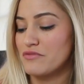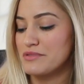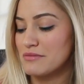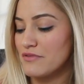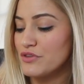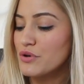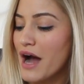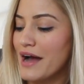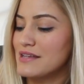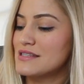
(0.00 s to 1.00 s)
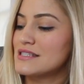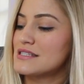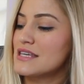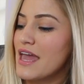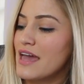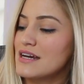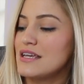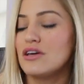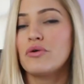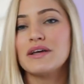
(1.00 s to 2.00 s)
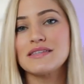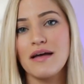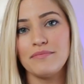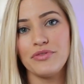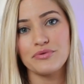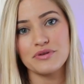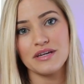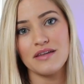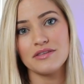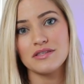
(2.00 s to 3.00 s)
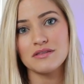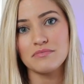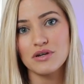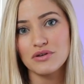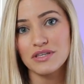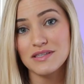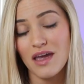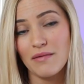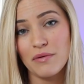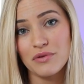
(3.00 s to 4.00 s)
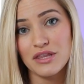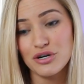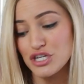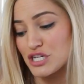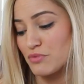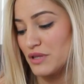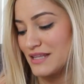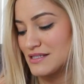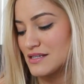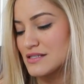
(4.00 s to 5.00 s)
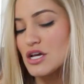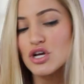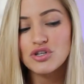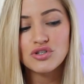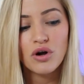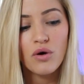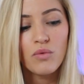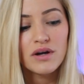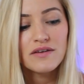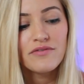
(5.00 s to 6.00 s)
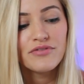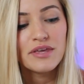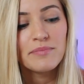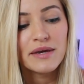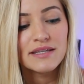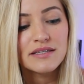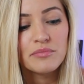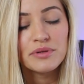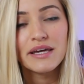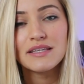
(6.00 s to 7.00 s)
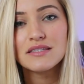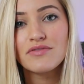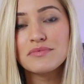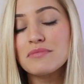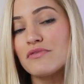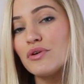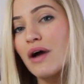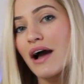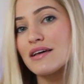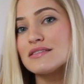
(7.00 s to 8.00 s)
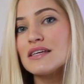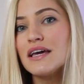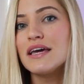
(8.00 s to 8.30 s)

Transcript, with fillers: from some of you guys. This is the Canon EOS M3, and this is a mirrorless camera with interchangeable lenses. So one of the biggest complaints from some of you guys